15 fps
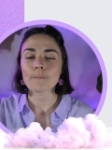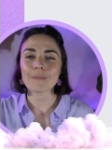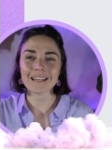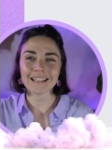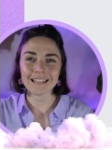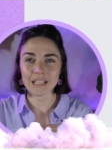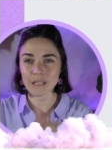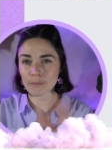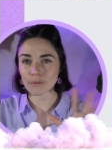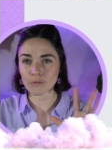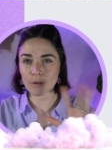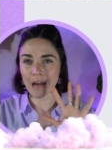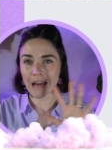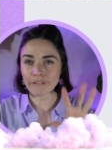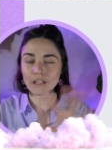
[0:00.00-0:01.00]
but
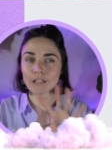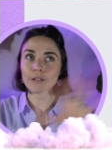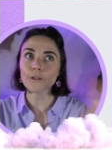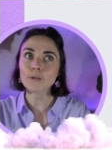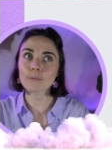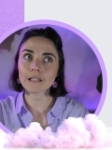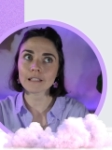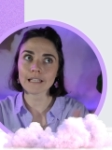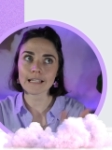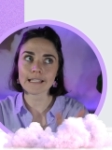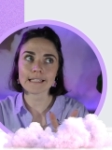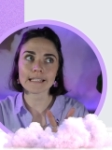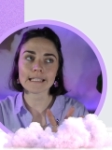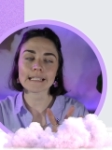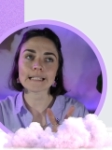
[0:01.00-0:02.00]
you have a little bit
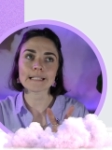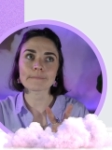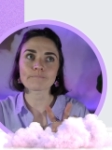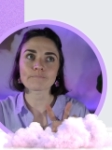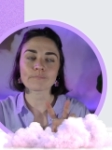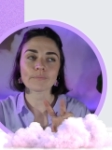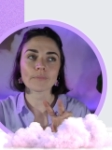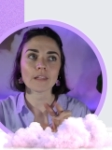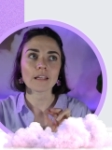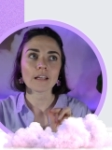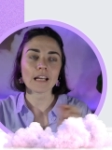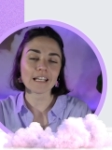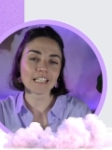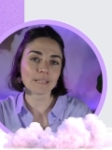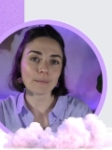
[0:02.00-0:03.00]
less
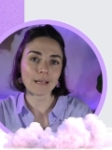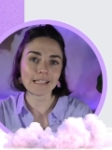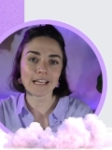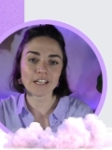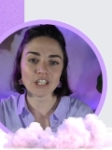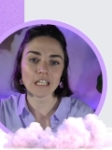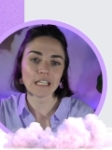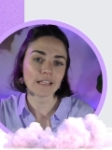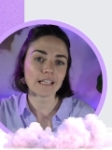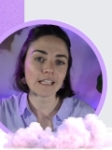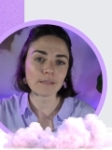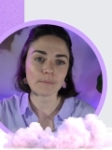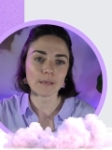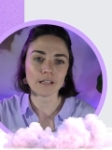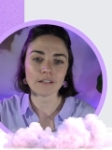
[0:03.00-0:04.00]
customization in
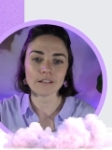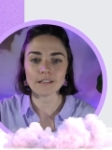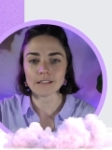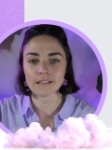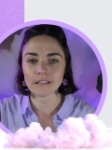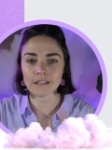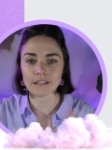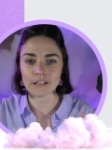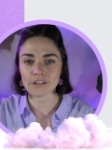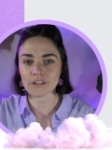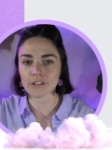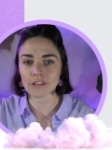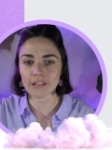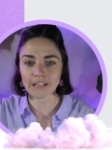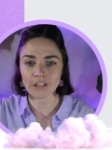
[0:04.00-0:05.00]
this because there's
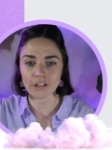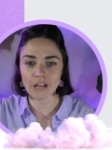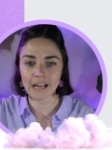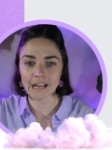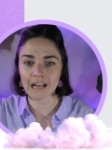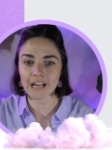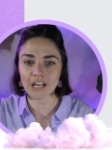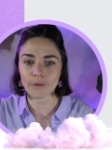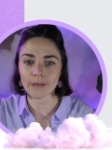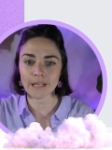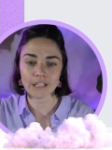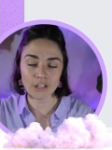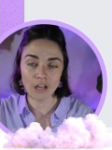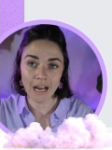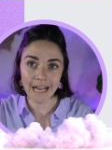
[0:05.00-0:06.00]
only like, I can't go
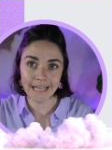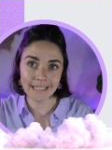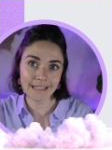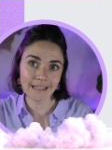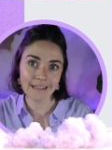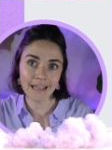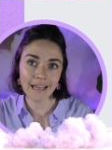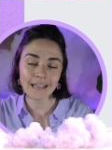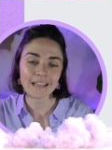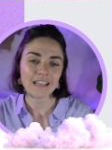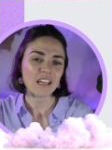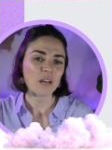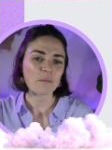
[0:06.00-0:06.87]
any tighter than that.